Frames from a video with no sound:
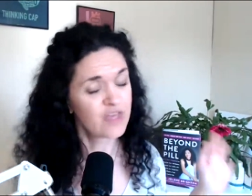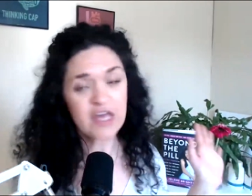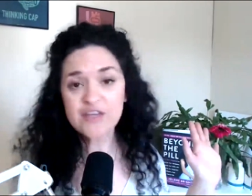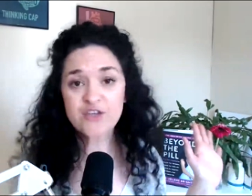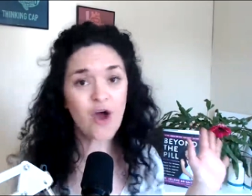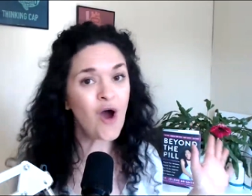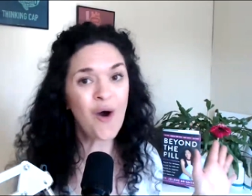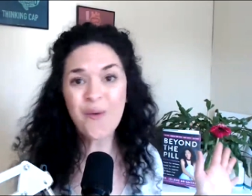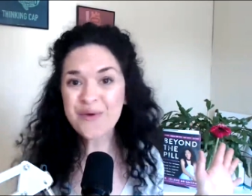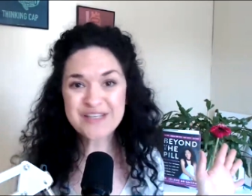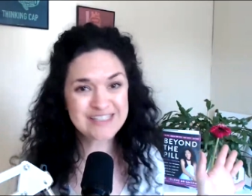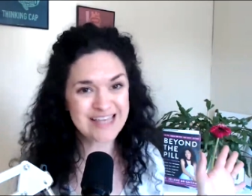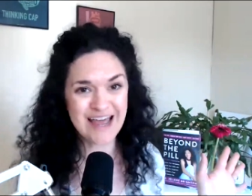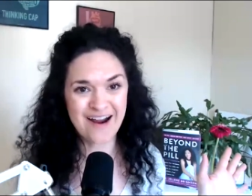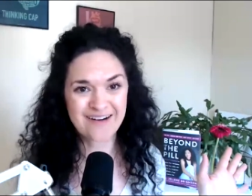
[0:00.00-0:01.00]
It's
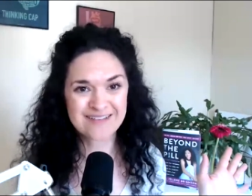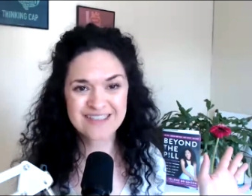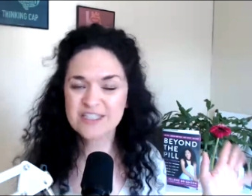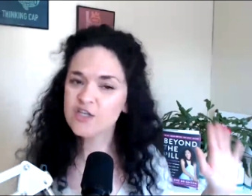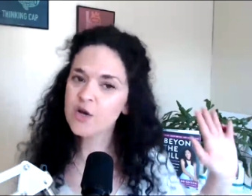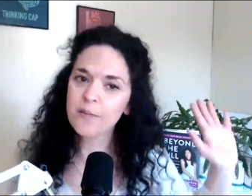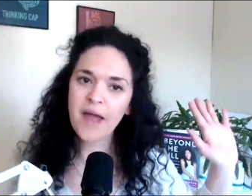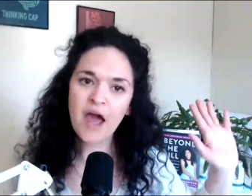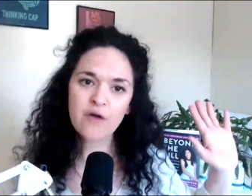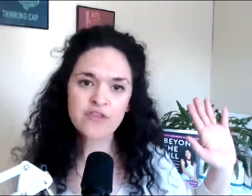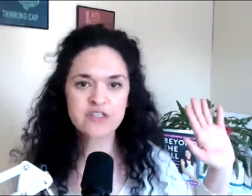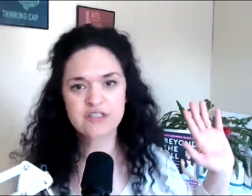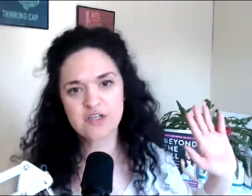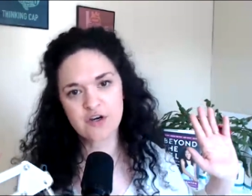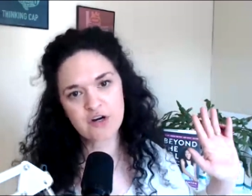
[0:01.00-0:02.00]
always there. It's in your mouth,
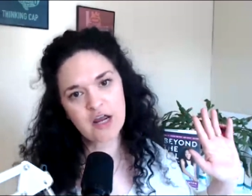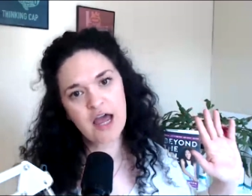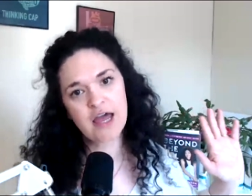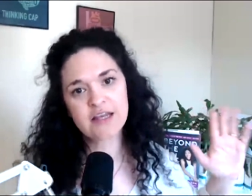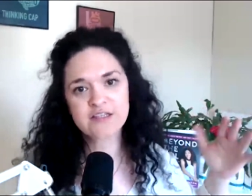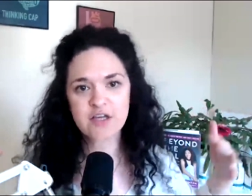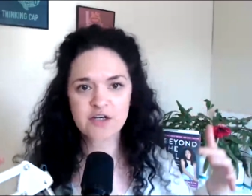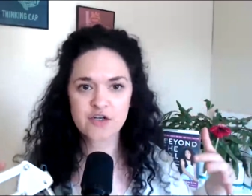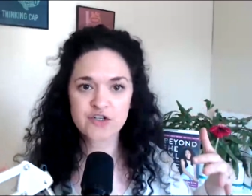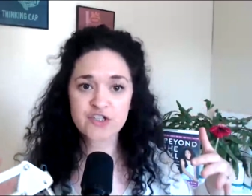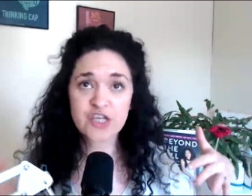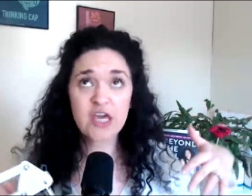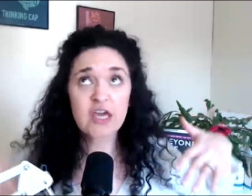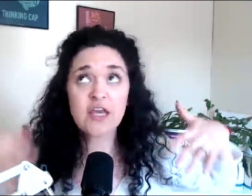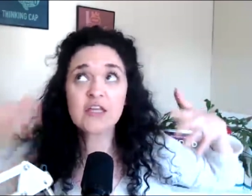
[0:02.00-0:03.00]
it's in your gut, it's on your
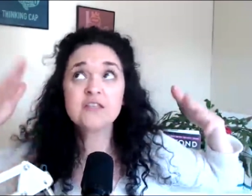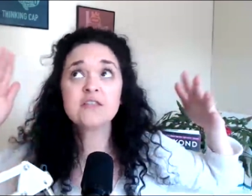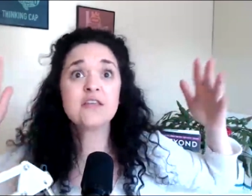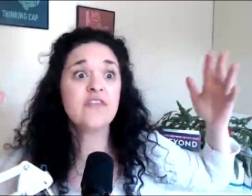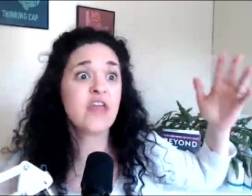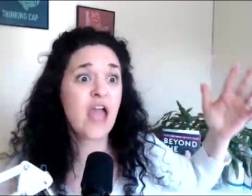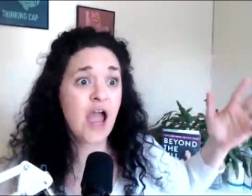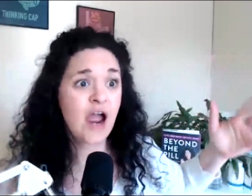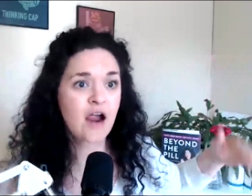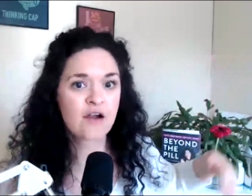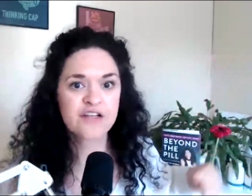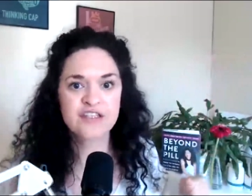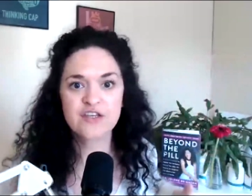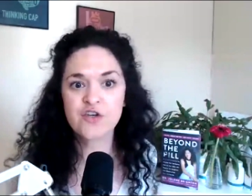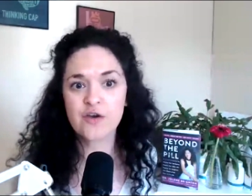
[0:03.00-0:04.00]
skin, it's in the air,
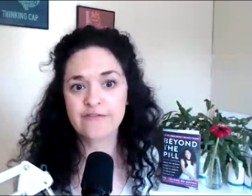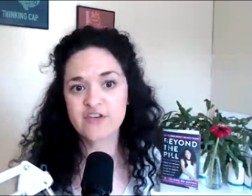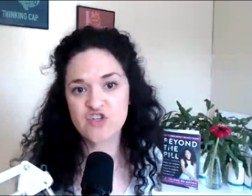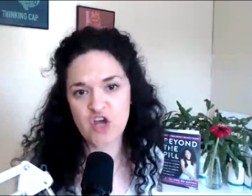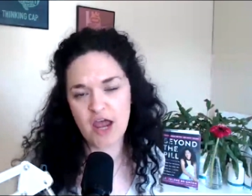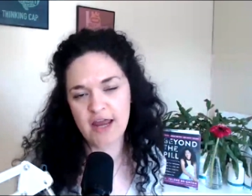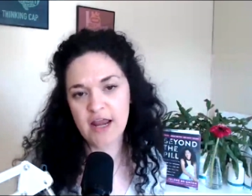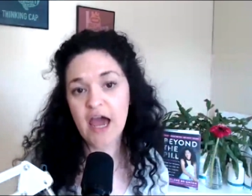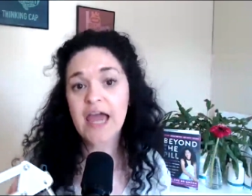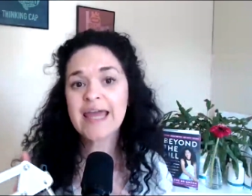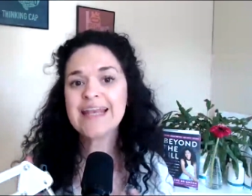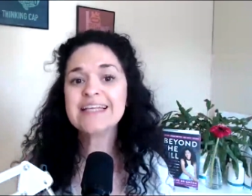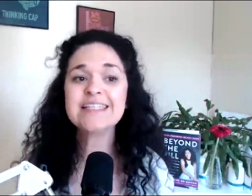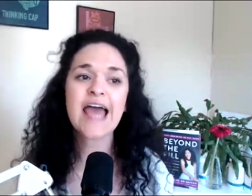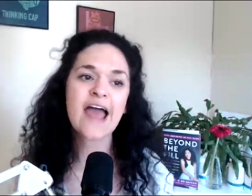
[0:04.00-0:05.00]
it's in your vagina.
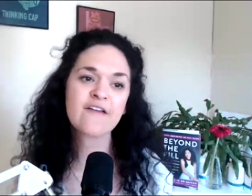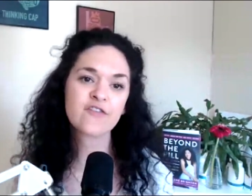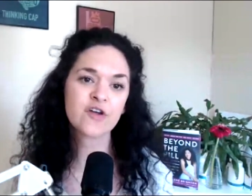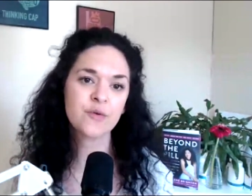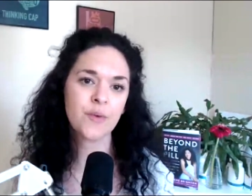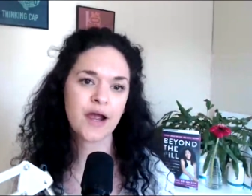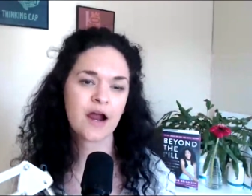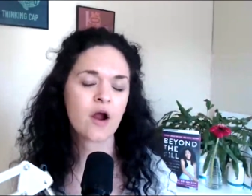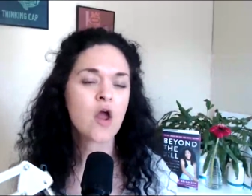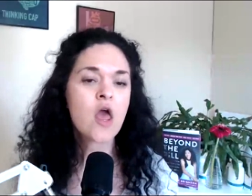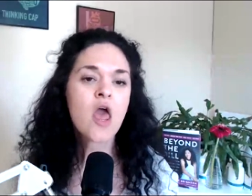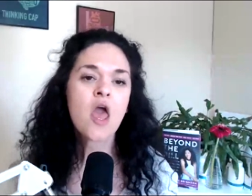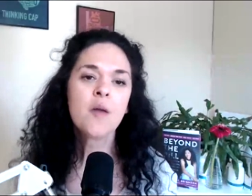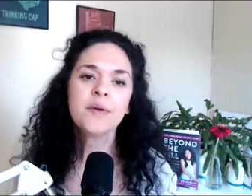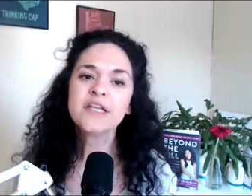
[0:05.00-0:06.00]
It is everywhere,
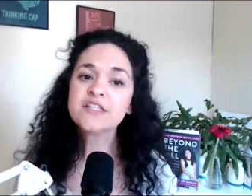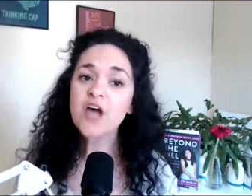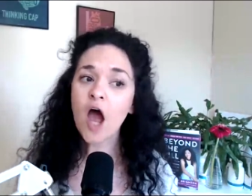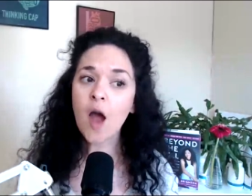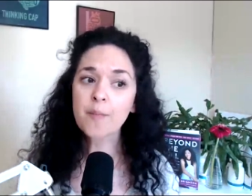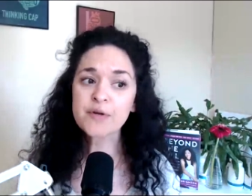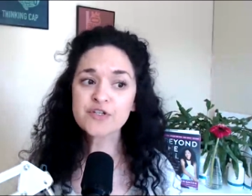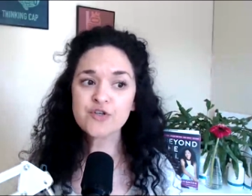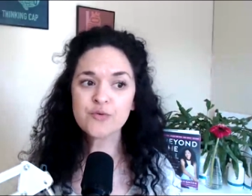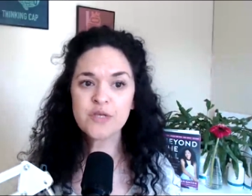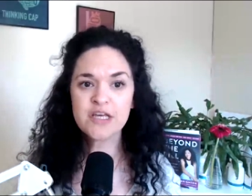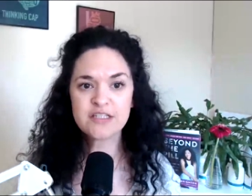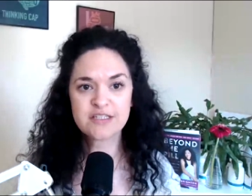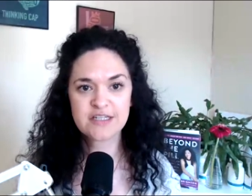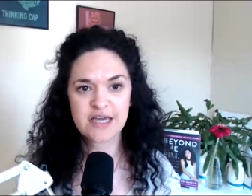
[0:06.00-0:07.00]
but it's
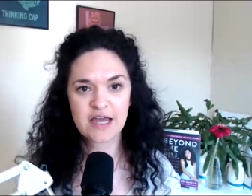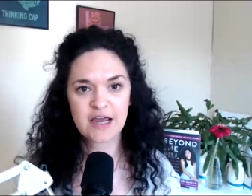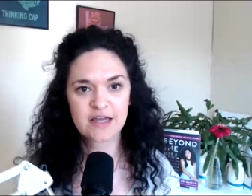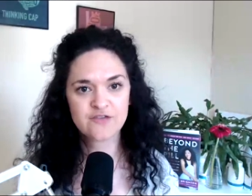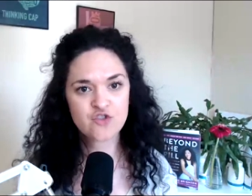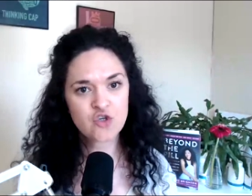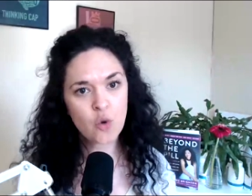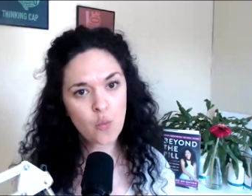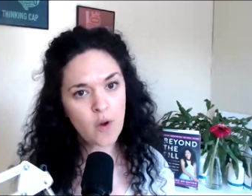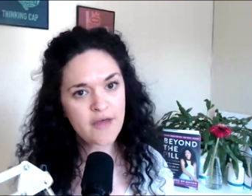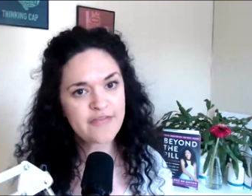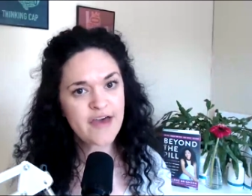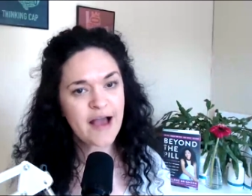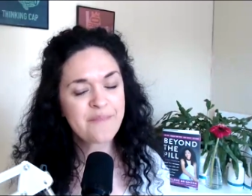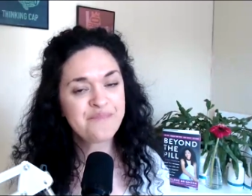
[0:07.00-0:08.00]
opportunistic. And so what
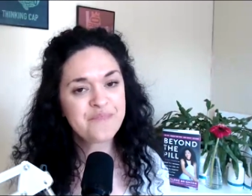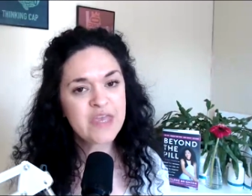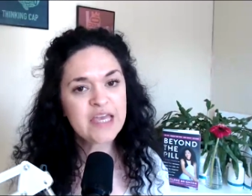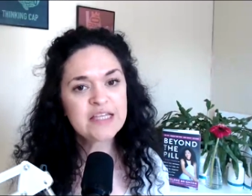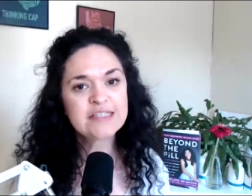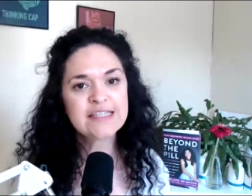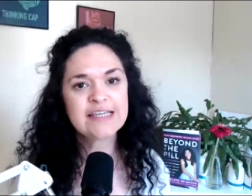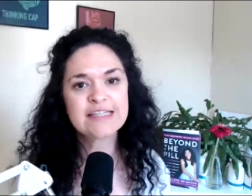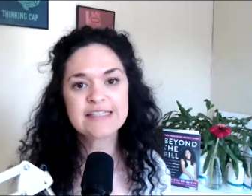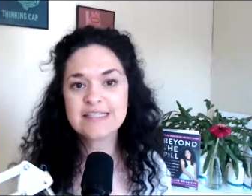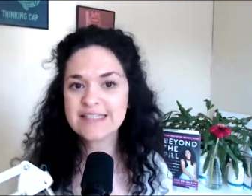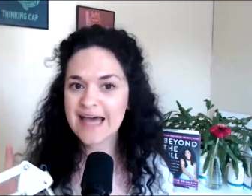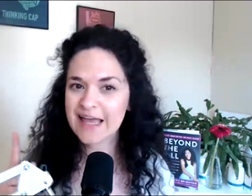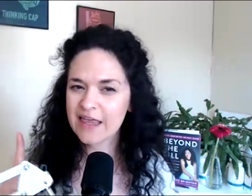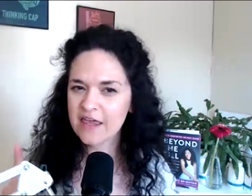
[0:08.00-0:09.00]
that means is
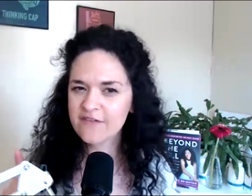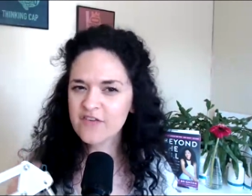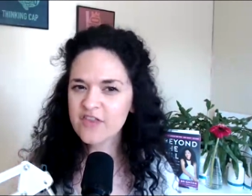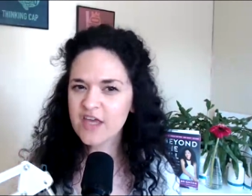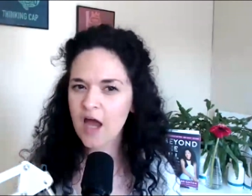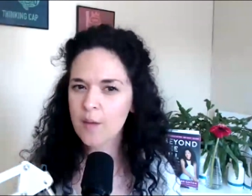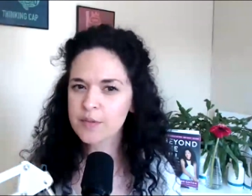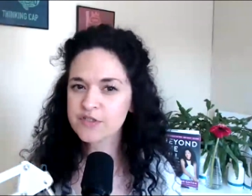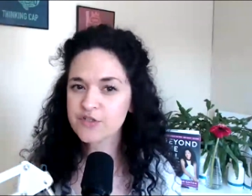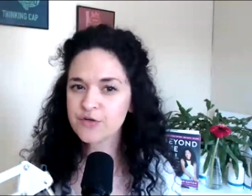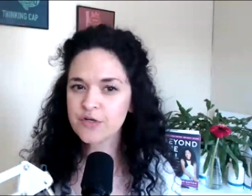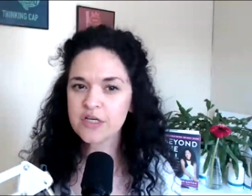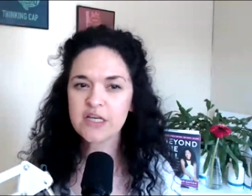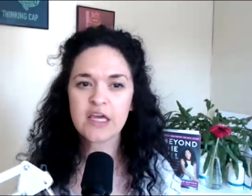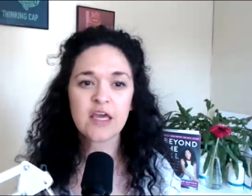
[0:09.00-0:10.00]
that given the
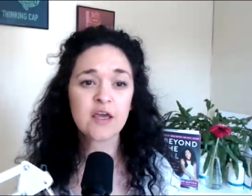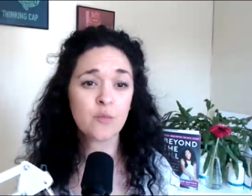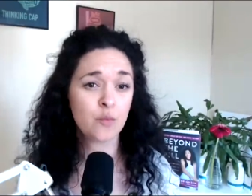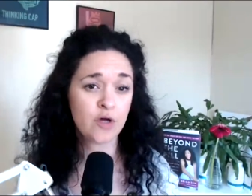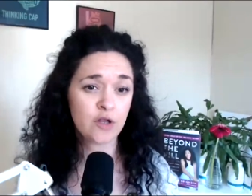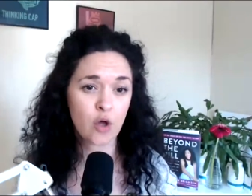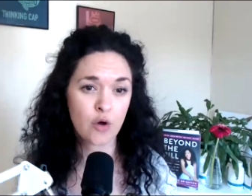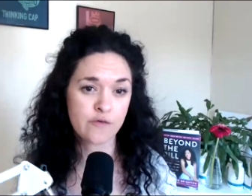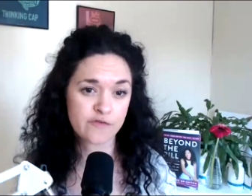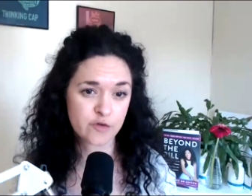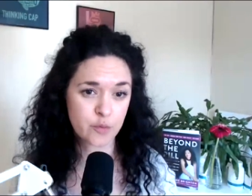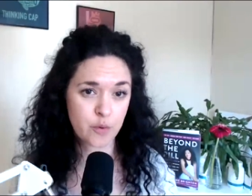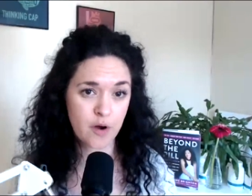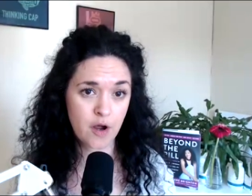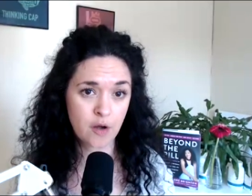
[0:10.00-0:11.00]
opportunity, it will
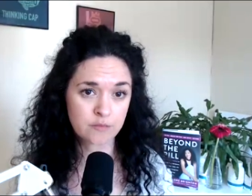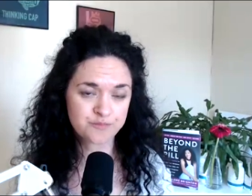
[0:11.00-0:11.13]
overgrow.